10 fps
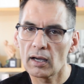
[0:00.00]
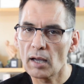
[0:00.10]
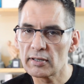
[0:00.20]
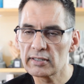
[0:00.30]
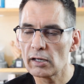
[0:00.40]
I
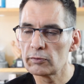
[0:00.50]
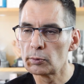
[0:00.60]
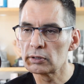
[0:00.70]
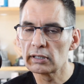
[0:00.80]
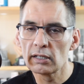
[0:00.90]
myself
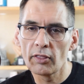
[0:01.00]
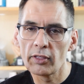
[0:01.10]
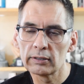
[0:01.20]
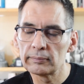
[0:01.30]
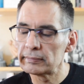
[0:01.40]
wouldn't kill
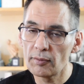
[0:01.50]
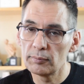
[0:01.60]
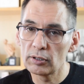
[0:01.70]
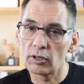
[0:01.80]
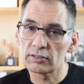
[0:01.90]
them
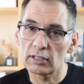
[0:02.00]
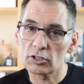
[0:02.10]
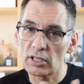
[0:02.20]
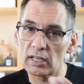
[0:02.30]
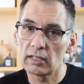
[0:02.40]
because they are
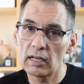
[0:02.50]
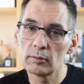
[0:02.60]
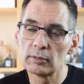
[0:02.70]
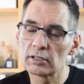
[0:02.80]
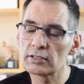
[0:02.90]
shy
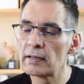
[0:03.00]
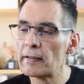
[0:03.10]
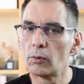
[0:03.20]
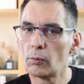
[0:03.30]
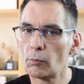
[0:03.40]
animals.
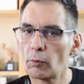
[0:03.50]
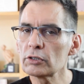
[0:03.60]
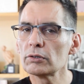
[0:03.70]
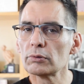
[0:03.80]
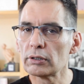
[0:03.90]
What
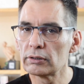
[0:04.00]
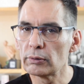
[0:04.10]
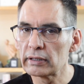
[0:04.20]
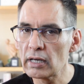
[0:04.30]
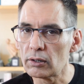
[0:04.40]
you're
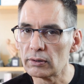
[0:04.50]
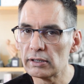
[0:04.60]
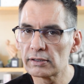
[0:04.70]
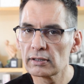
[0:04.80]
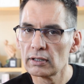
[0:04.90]
doing now
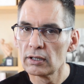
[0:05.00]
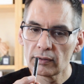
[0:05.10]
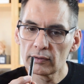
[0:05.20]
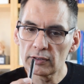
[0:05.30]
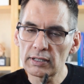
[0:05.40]
is
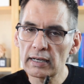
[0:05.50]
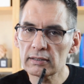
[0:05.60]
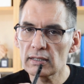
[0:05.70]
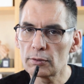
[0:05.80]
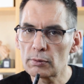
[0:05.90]
the
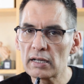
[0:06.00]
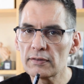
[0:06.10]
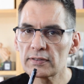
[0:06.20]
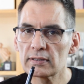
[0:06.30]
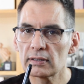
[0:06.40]
knight
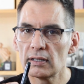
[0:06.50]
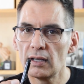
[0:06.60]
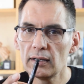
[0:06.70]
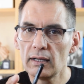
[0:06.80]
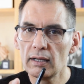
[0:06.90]
arrives
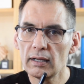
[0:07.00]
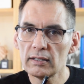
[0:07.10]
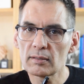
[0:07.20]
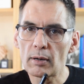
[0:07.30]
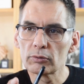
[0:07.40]
in
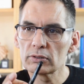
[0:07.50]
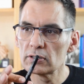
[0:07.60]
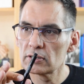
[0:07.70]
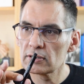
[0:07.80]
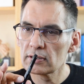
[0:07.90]
the
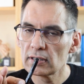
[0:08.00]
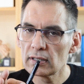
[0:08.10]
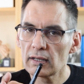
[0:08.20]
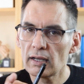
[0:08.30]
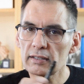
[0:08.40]
mountains.
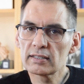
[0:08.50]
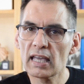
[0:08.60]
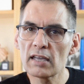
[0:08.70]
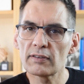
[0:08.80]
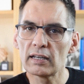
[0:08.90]
It's a
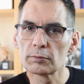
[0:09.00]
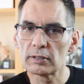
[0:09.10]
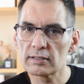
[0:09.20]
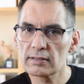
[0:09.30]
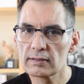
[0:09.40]
cave
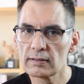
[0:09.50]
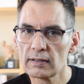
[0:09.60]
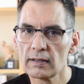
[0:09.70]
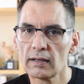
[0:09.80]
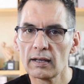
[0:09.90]
entrance.
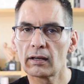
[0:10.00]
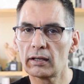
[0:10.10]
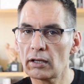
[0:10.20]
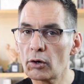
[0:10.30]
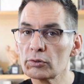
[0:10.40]

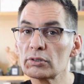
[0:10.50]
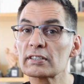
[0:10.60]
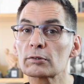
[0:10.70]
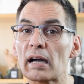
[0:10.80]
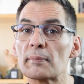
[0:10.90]
Now you
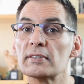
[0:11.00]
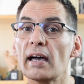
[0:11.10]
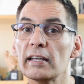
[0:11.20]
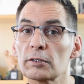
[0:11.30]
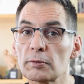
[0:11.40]
describe the
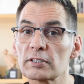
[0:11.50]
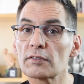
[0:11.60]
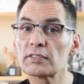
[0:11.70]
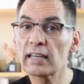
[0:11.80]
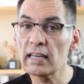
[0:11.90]
entrance
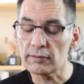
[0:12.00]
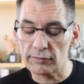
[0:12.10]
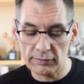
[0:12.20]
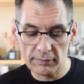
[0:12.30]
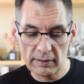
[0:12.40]
of the
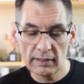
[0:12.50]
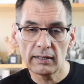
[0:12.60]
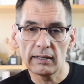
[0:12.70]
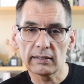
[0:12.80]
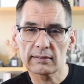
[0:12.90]
cave.
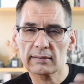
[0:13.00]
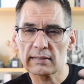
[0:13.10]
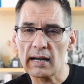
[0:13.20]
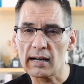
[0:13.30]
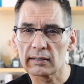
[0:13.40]
It's
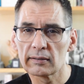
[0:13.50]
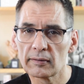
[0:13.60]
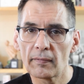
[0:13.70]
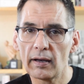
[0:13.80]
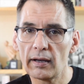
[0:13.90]
dark.
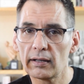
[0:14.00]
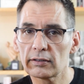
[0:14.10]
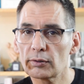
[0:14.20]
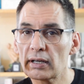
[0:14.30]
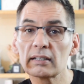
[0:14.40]

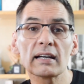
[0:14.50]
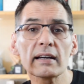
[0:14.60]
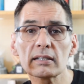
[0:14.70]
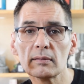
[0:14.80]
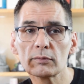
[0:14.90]
And you can
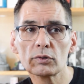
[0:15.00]
guide him